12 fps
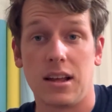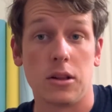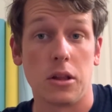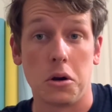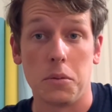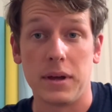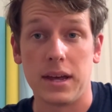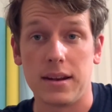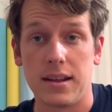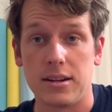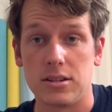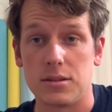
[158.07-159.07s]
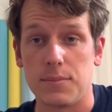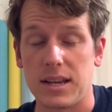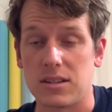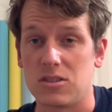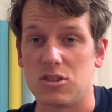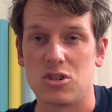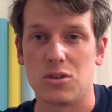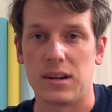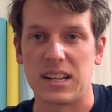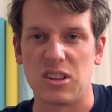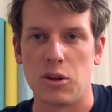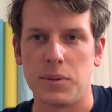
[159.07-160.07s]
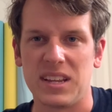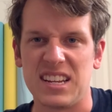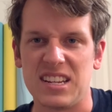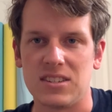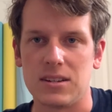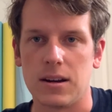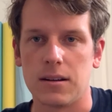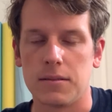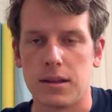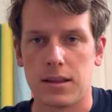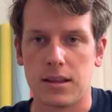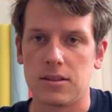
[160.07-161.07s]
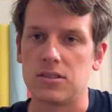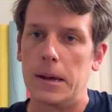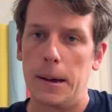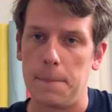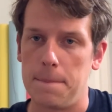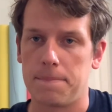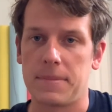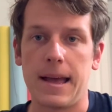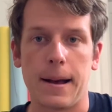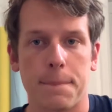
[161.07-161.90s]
a little bit and just makes the shooting a little bit easier. So yeah.